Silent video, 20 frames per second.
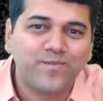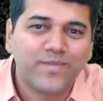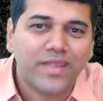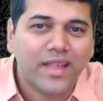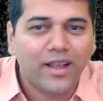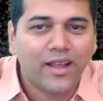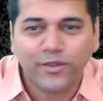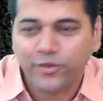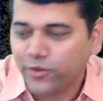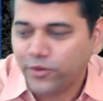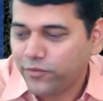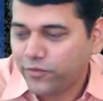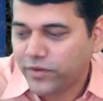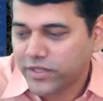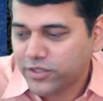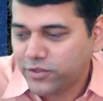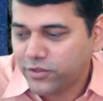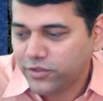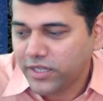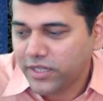So first
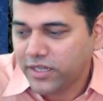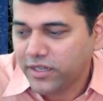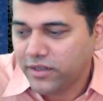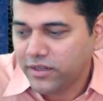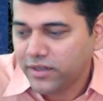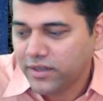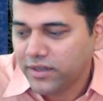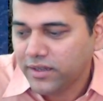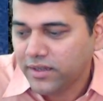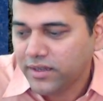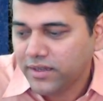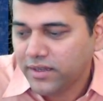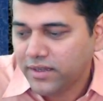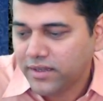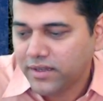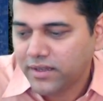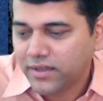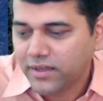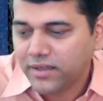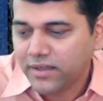thing,
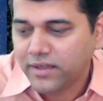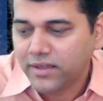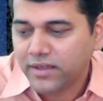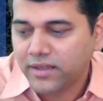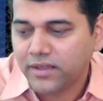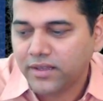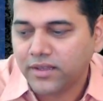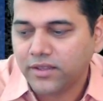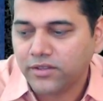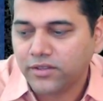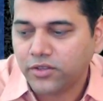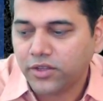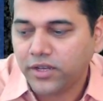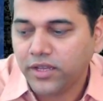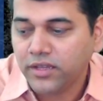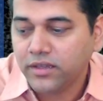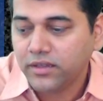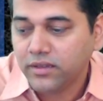sorry?